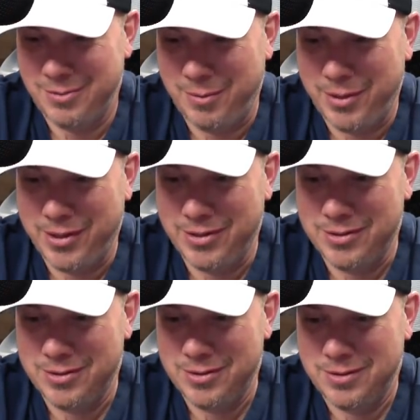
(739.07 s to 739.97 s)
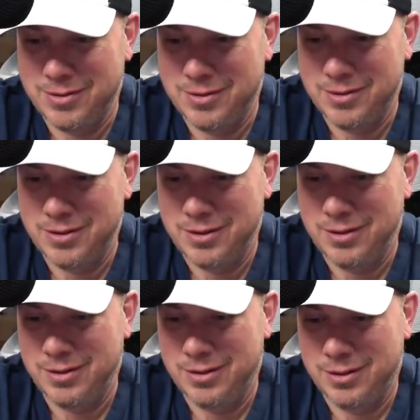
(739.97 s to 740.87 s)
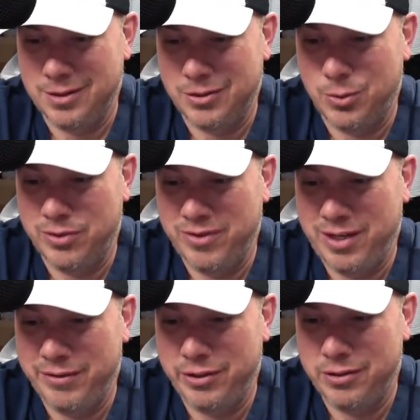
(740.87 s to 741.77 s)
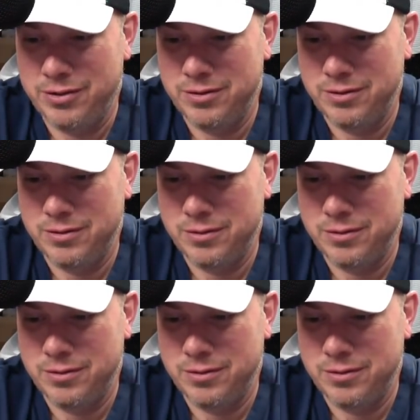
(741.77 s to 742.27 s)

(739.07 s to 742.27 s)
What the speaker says: buddies. 25 years.